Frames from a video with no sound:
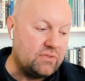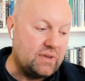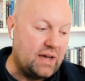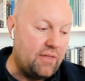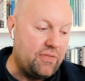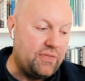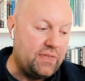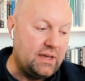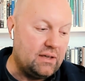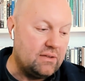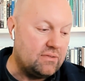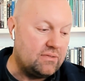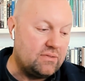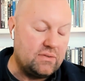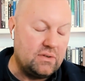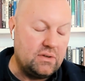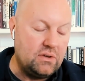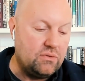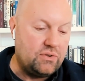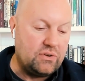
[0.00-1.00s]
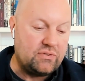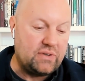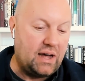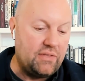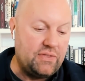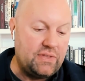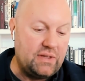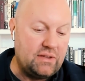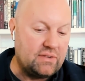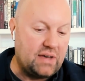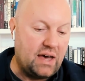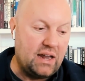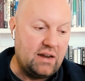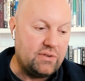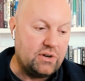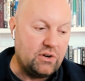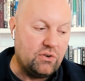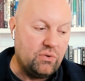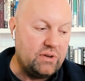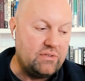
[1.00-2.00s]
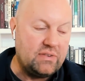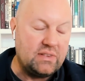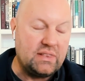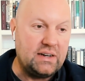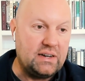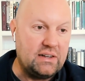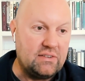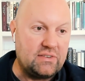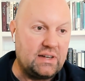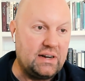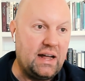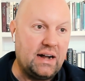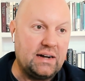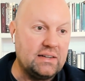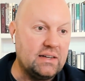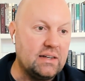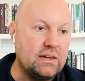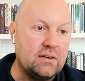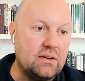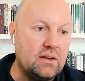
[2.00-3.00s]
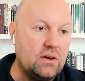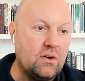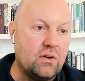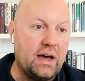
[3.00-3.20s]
got these kind of increasingly disconnected,